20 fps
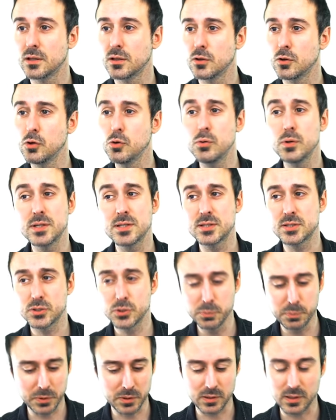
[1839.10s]
who is
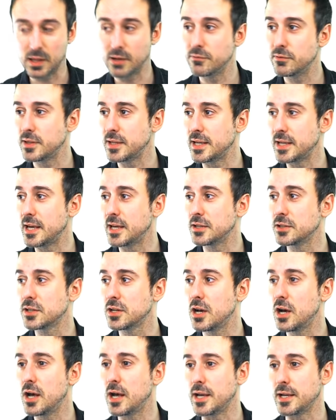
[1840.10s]
super lovely and
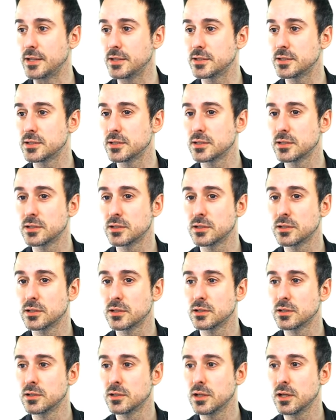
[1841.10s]
kind?
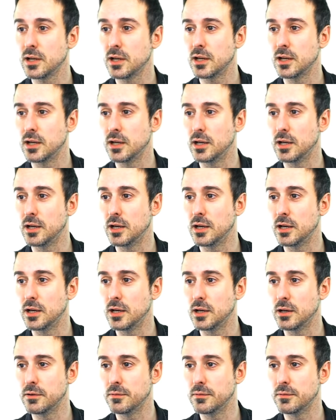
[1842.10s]
Uh,